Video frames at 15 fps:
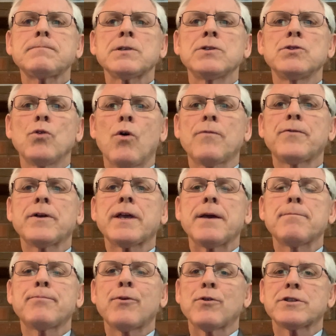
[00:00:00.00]
Norfolk,
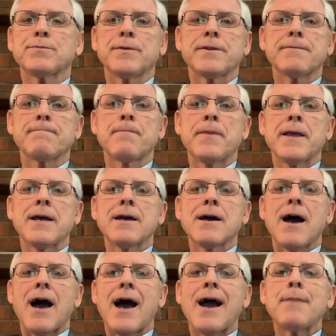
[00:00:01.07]
and Portsmouth.
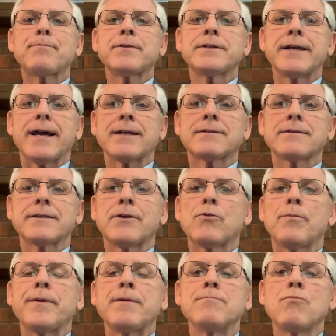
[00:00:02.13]
I predict there will
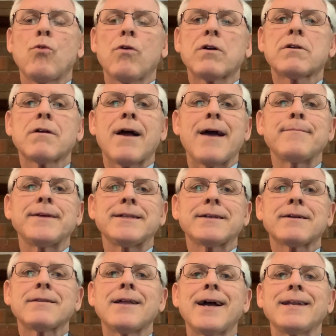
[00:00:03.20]
be more crime and
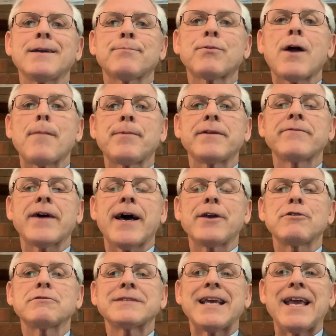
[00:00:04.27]
declining property
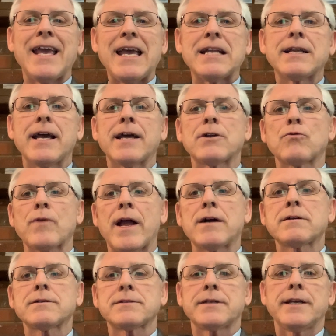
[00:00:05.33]
values in and
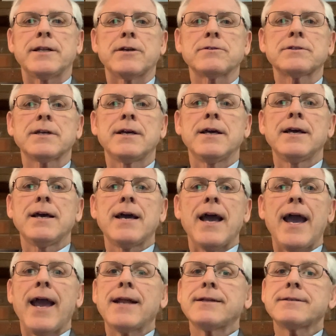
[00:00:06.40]
around casinos,
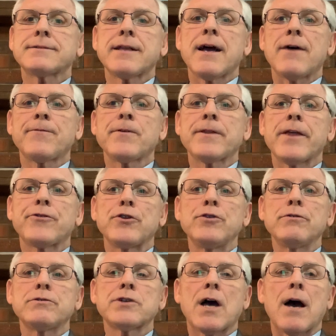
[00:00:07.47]
and it's doubtful that the
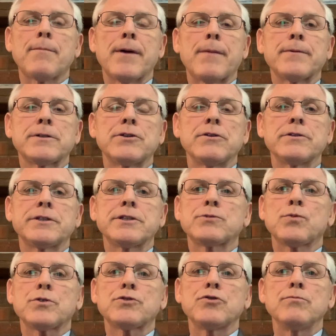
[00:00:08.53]
new job opportunities
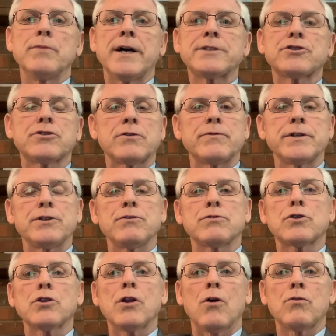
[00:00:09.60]
will do much to
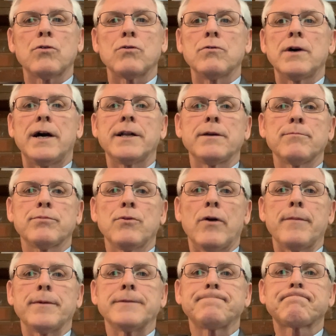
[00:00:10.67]
reduce local
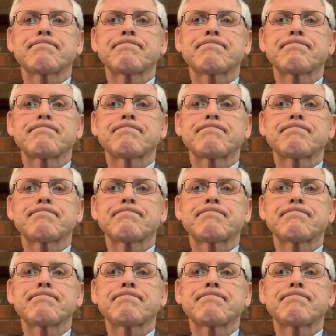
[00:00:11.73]
unemployment.